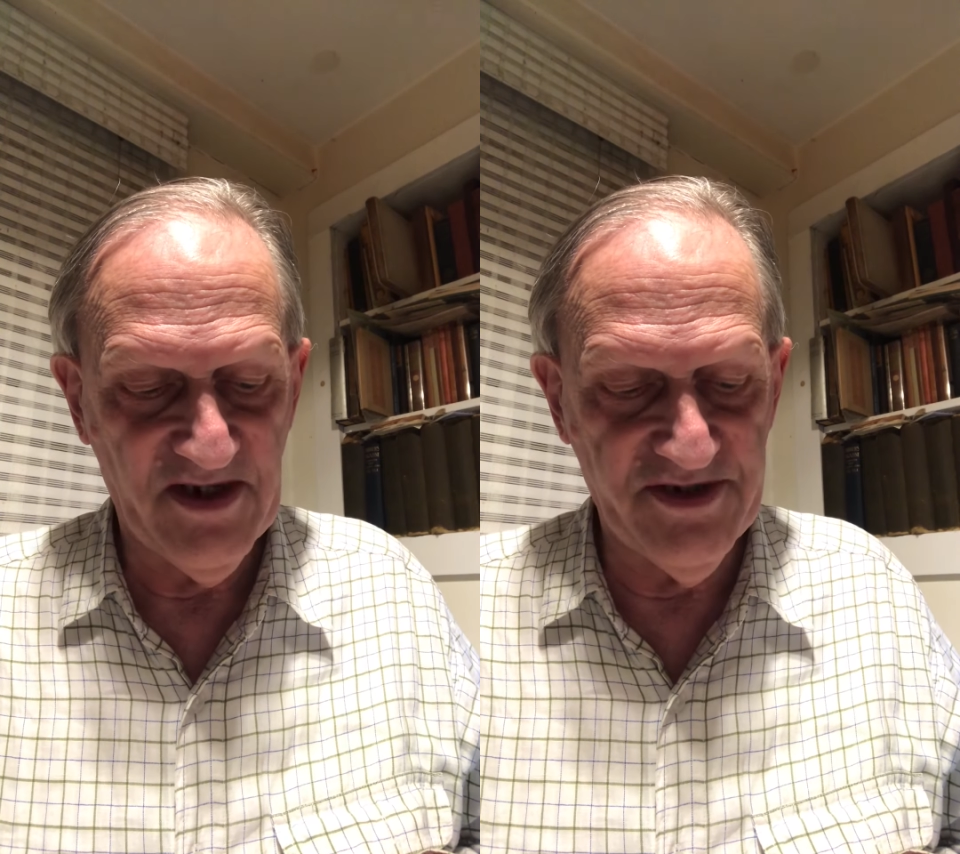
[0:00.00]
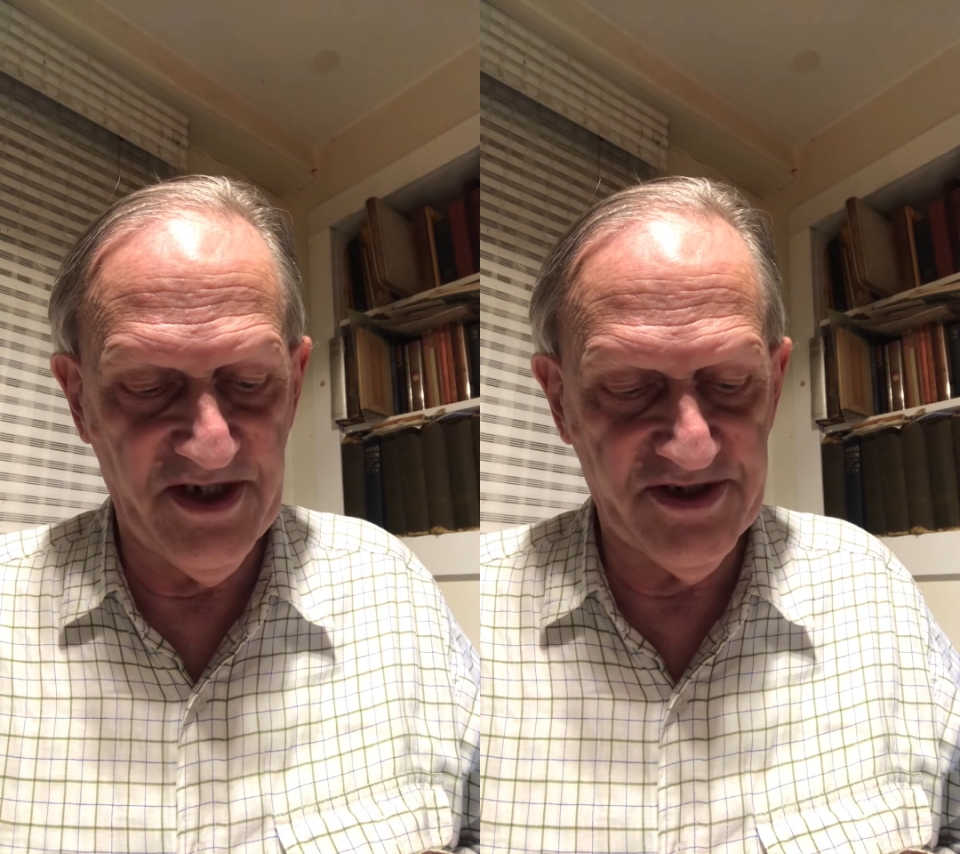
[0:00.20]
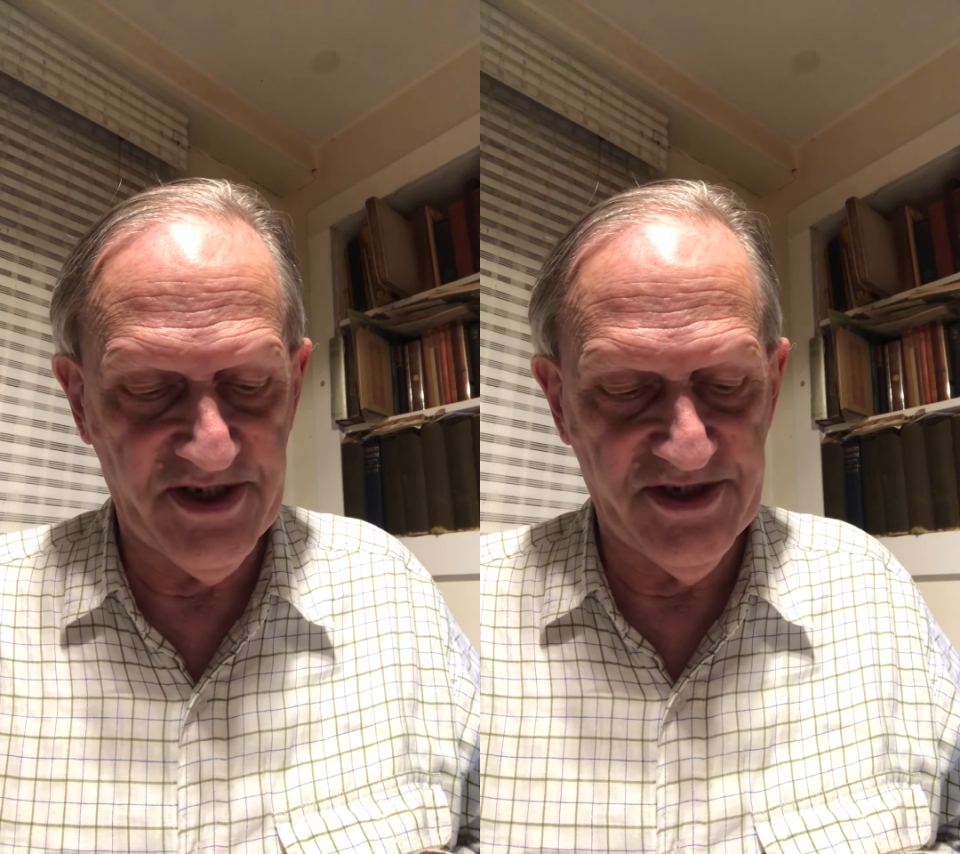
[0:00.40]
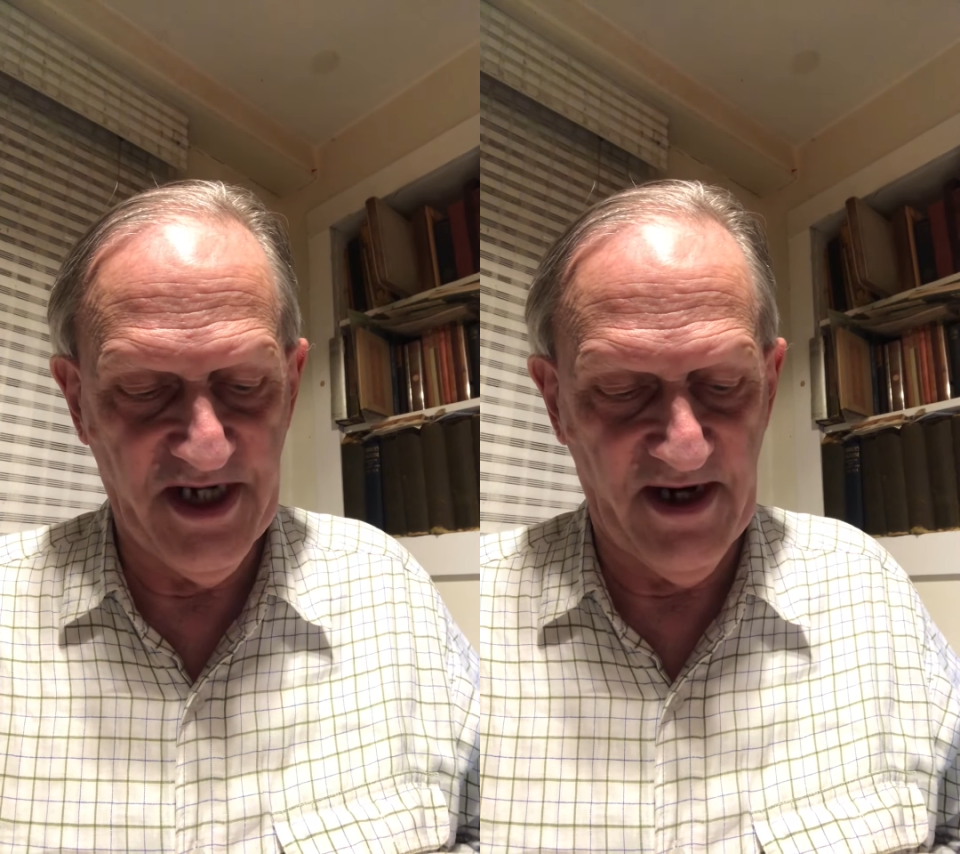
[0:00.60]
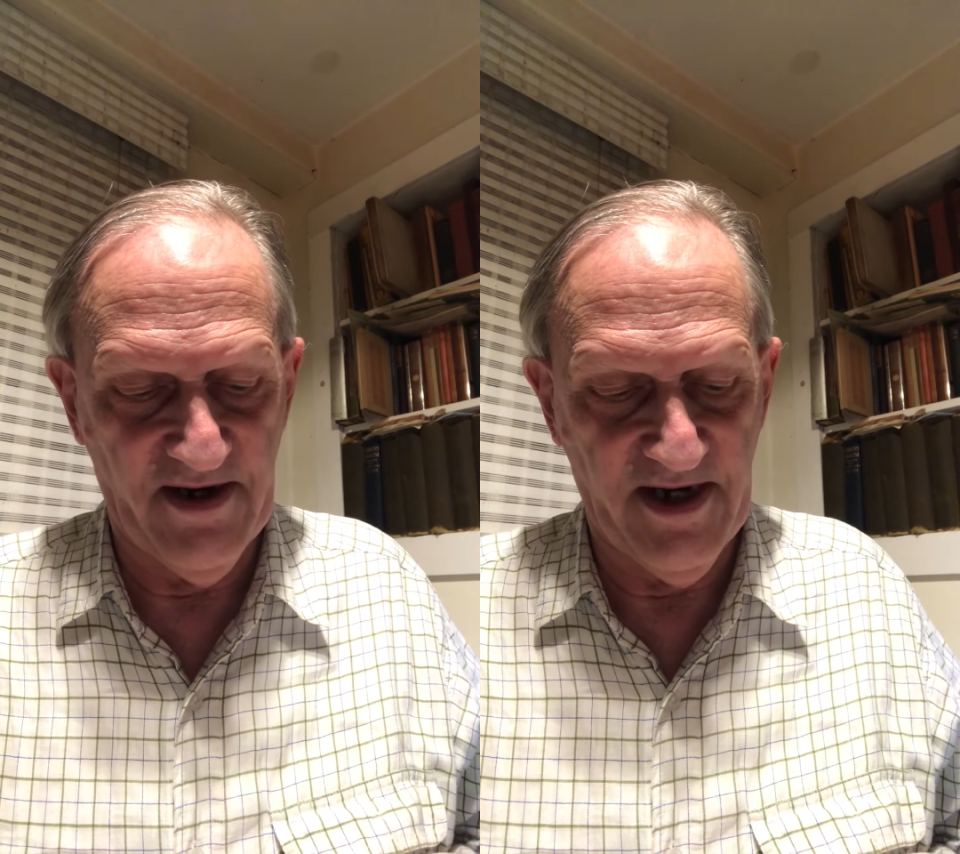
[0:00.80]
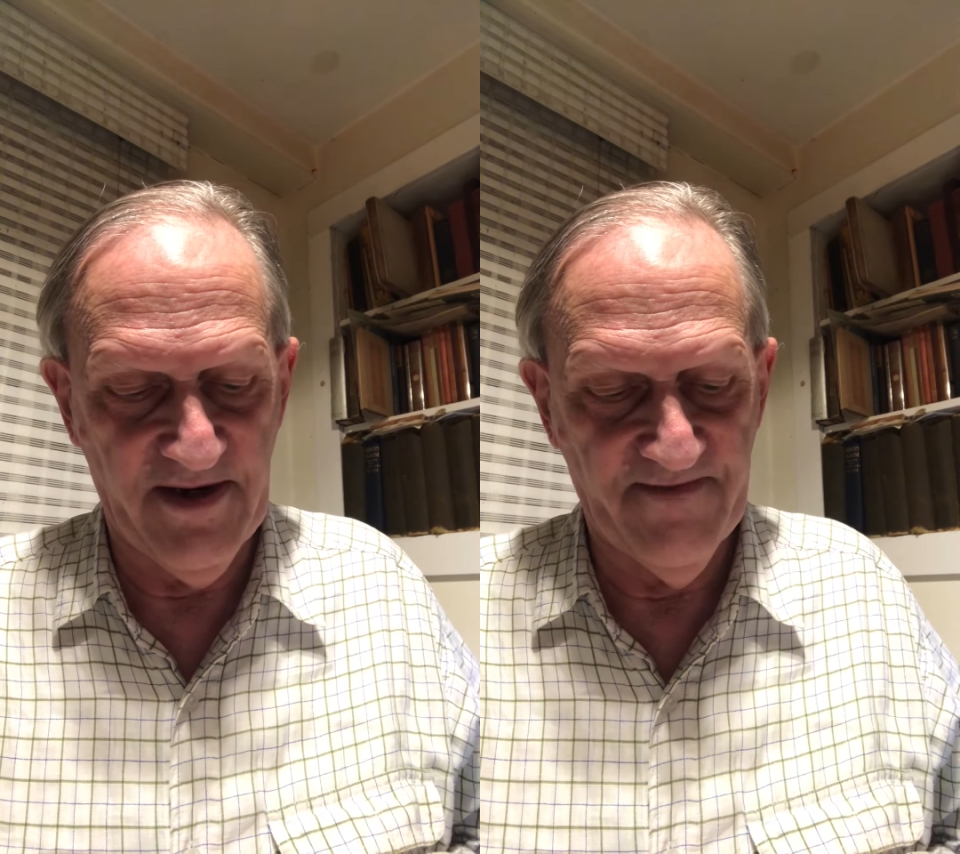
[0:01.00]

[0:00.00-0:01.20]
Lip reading: dysentery.